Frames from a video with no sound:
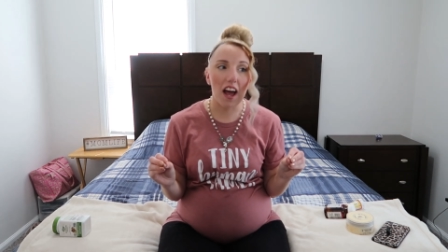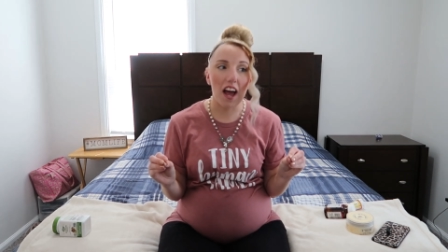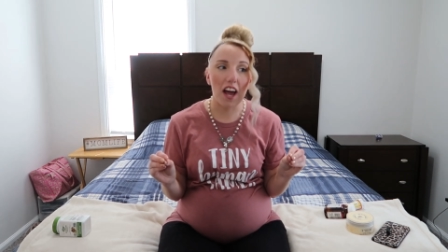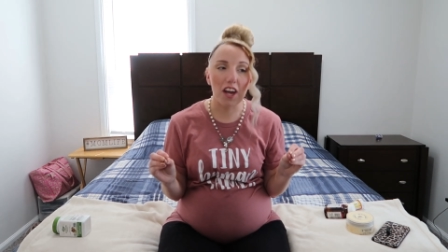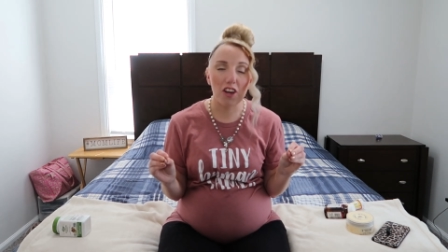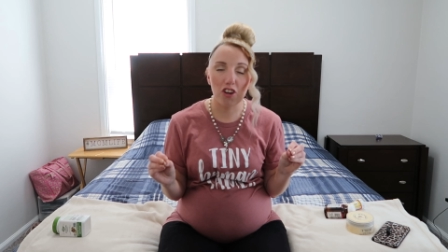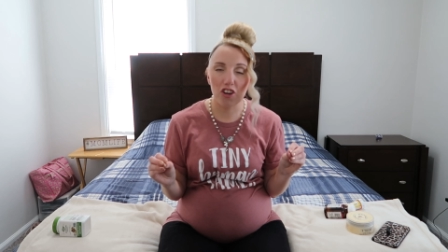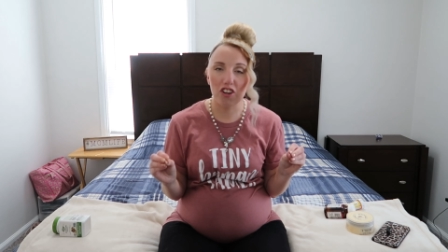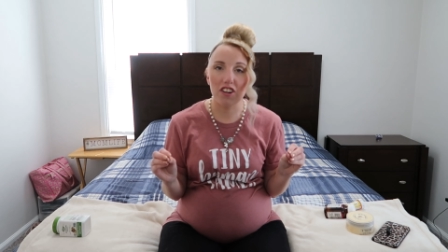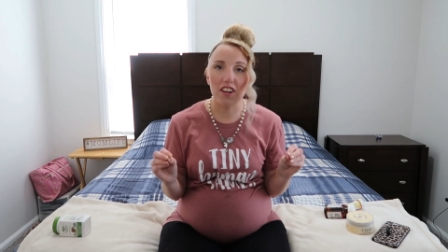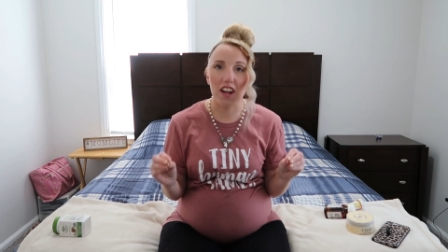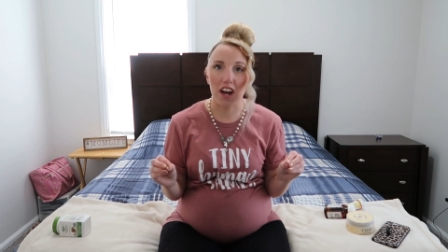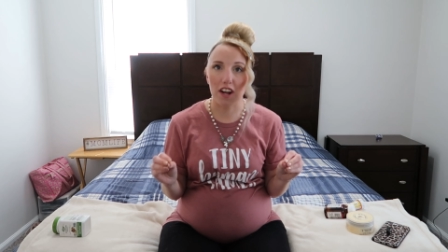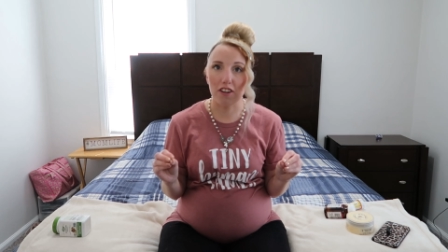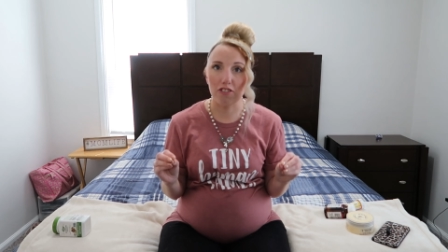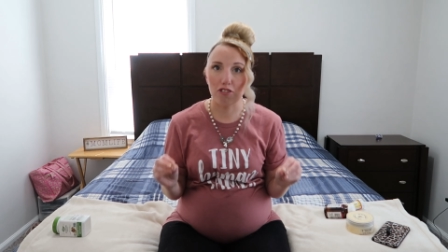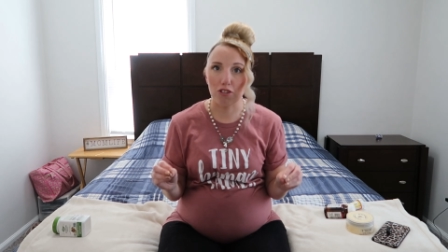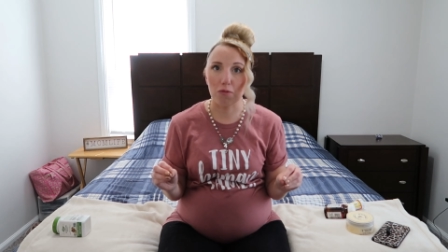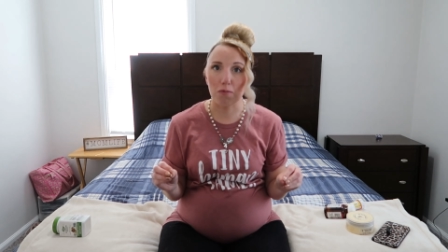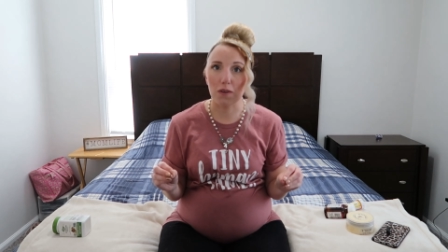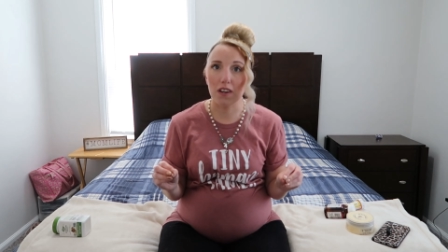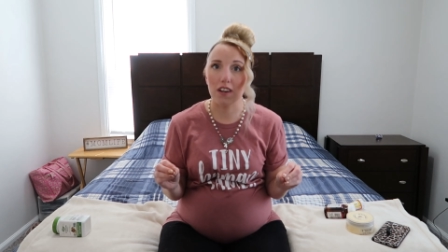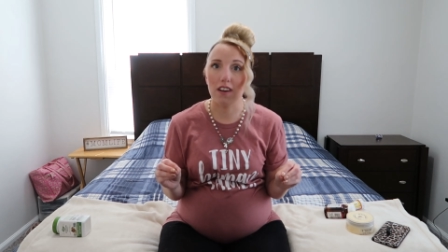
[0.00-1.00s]
I could not
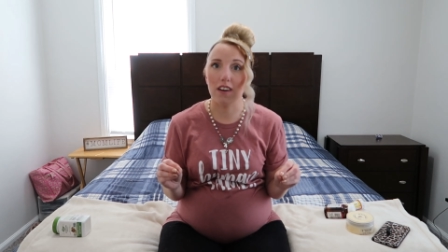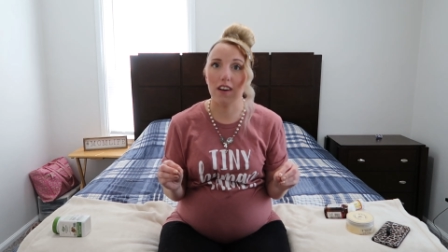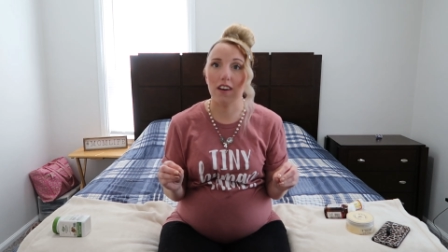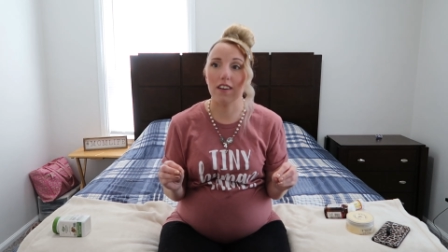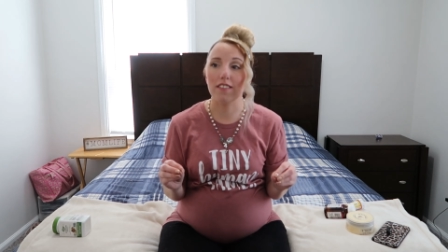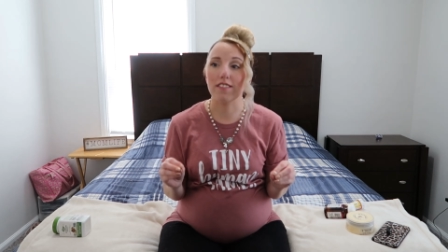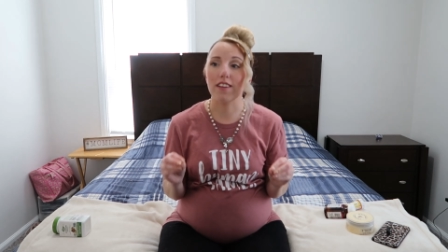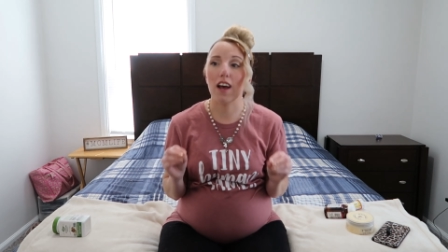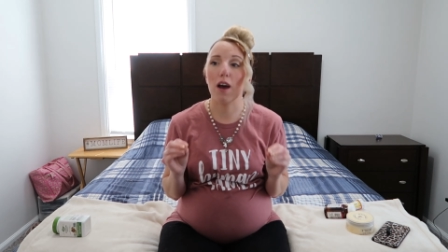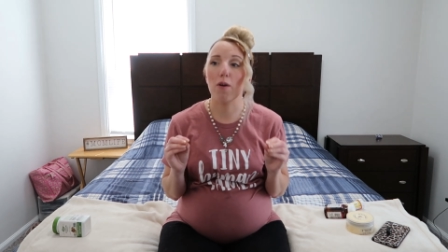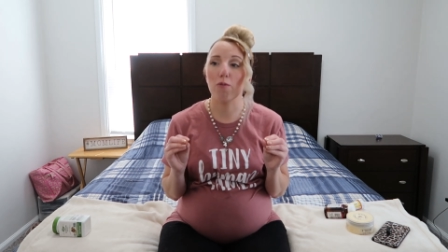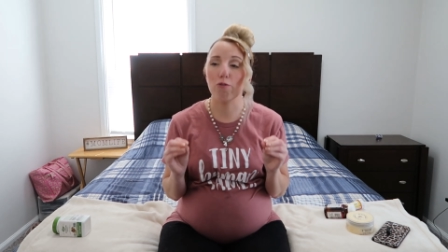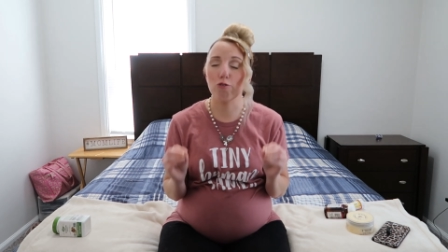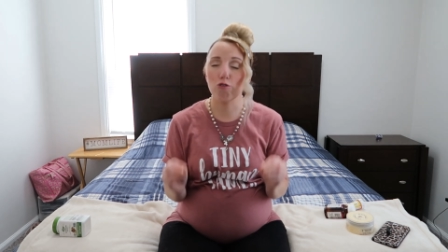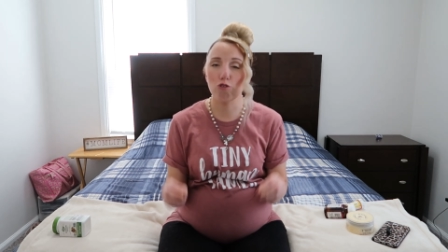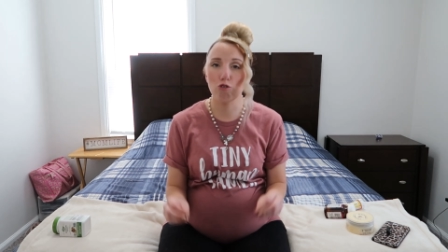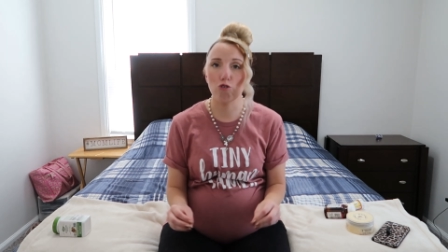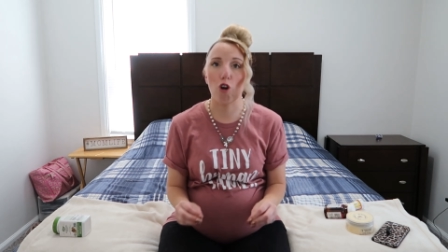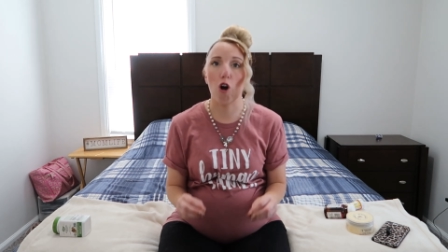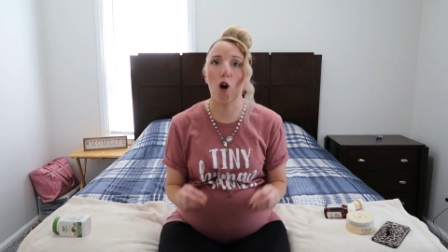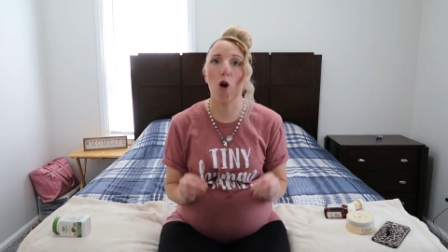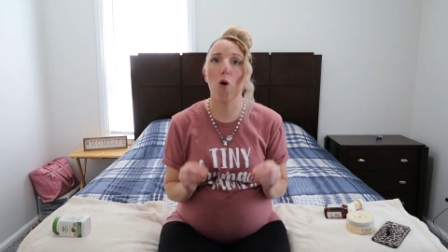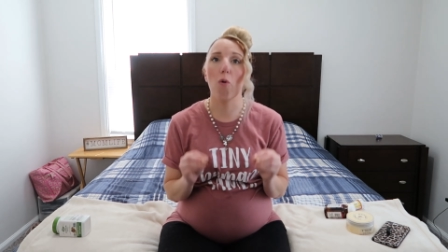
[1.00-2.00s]
do because I was
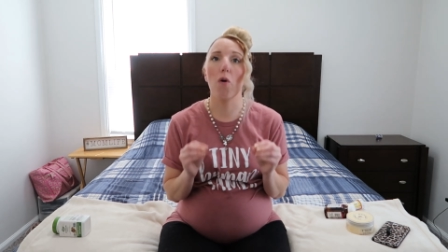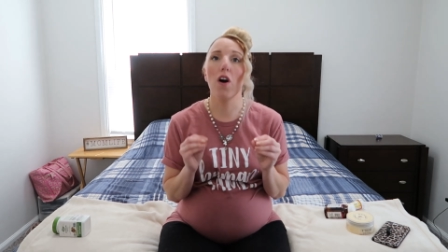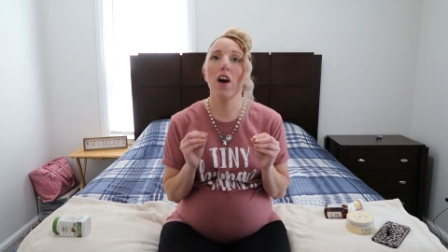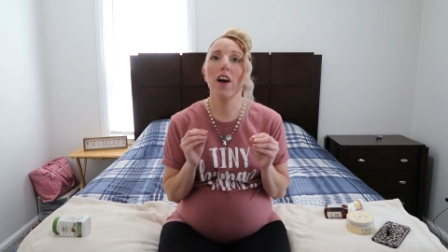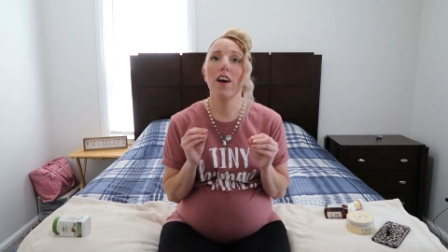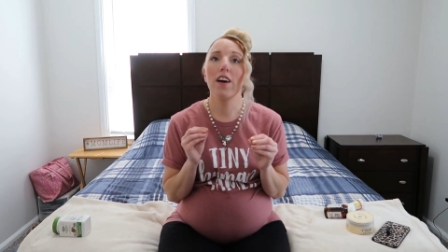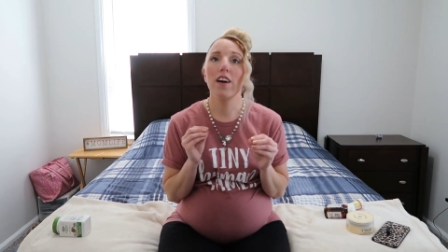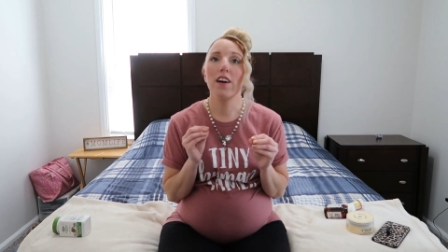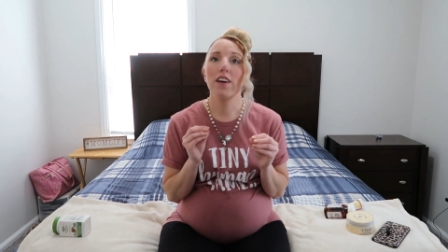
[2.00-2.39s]
so